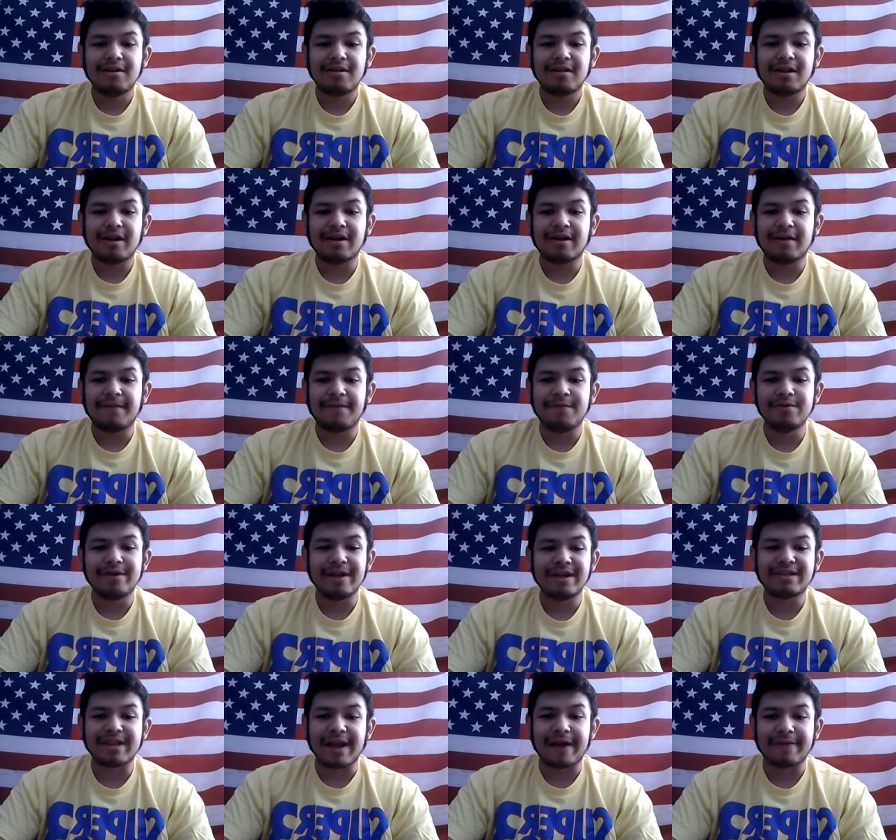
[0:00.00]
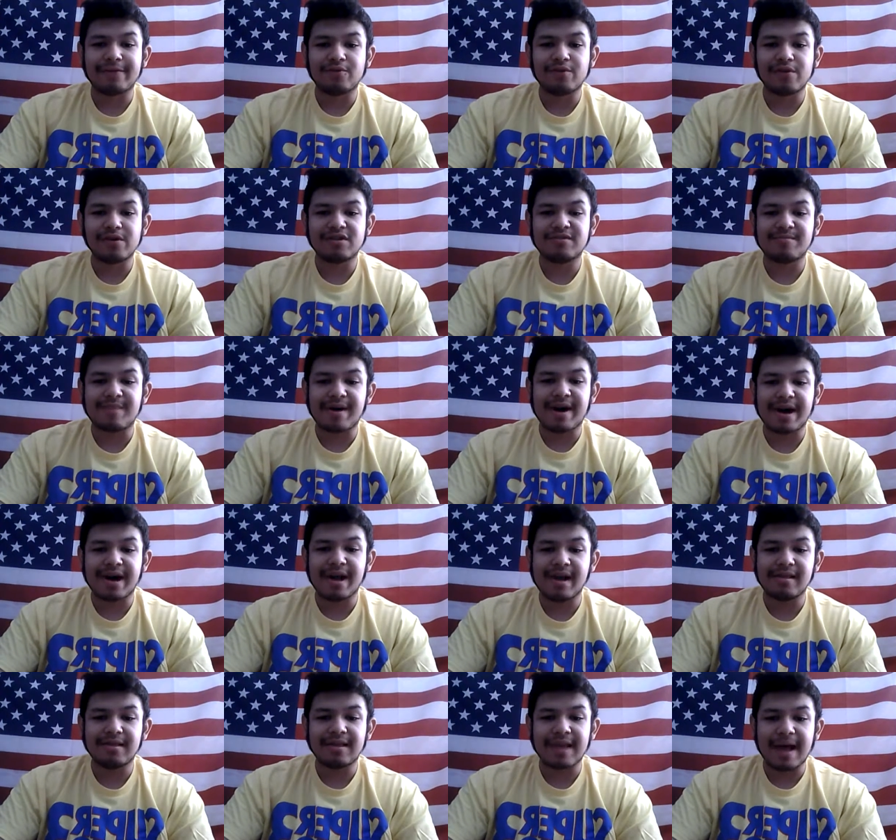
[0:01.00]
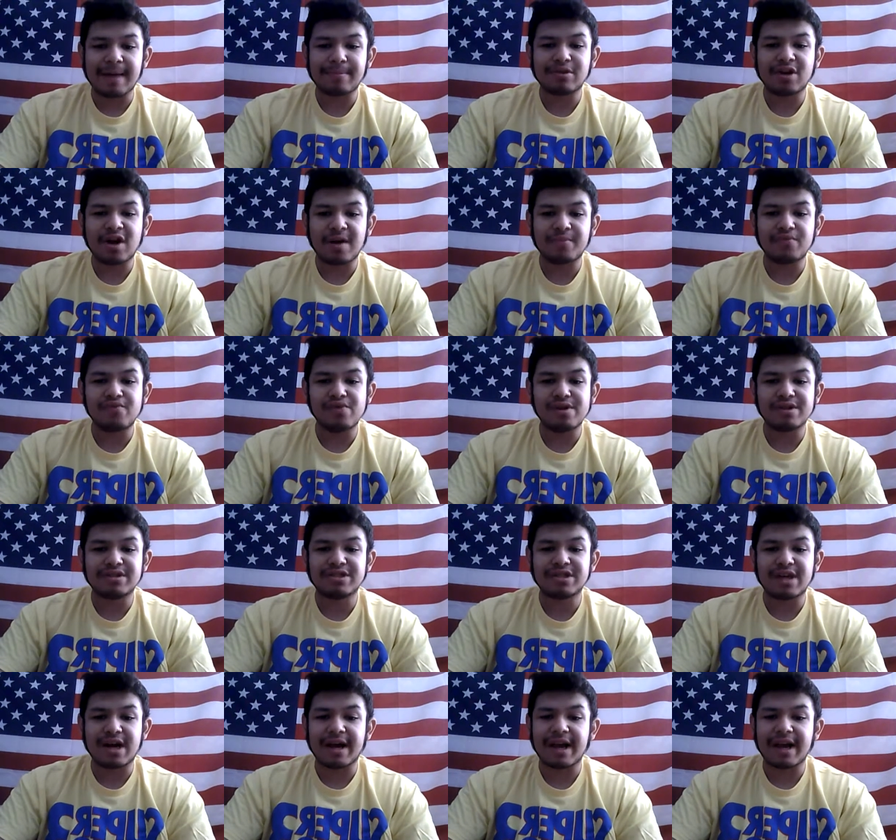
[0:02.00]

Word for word: like a few days afterwards, my laptop in which